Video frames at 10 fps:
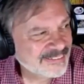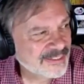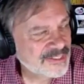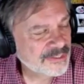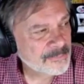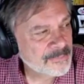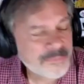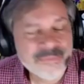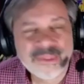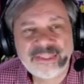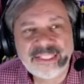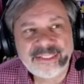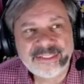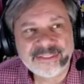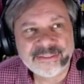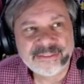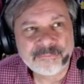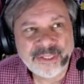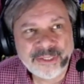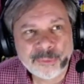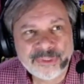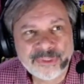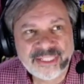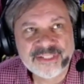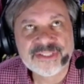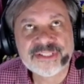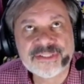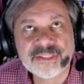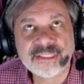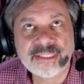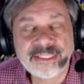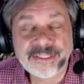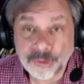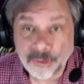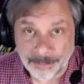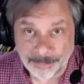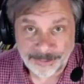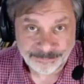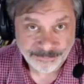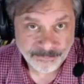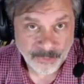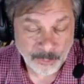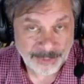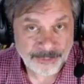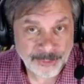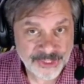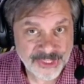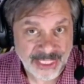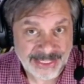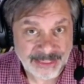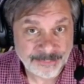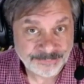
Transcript: So the one of the weird things is in Europe when I'm doing a signing,